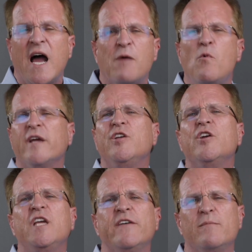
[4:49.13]
I want you
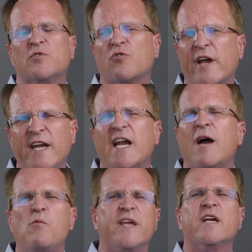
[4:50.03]
to give them training.
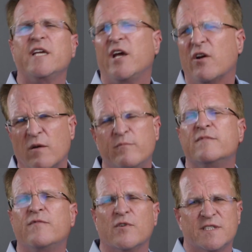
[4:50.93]
I want you to care
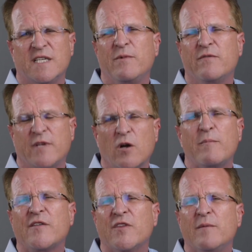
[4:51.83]

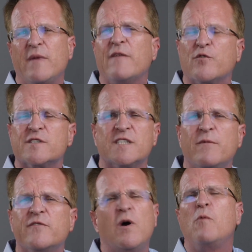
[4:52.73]
about them. And for
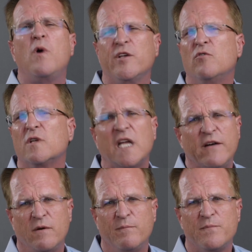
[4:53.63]
some of you, I want you to
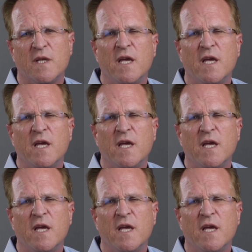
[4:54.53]
love them.